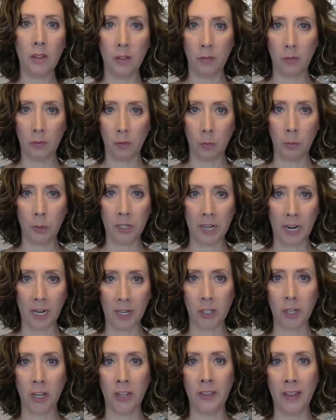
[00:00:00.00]
the full
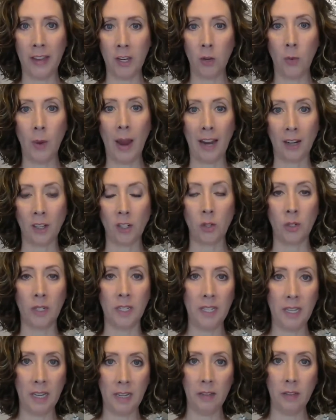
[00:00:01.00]
protection that you
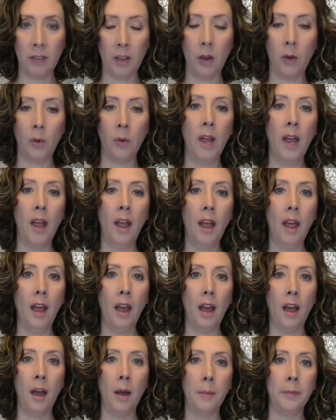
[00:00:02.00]
actually need,
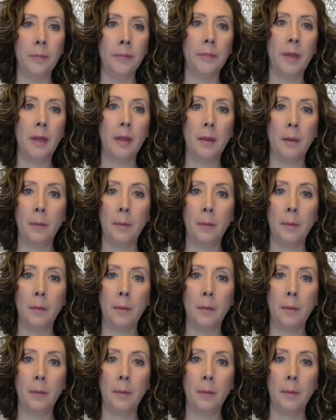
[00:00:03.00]
though.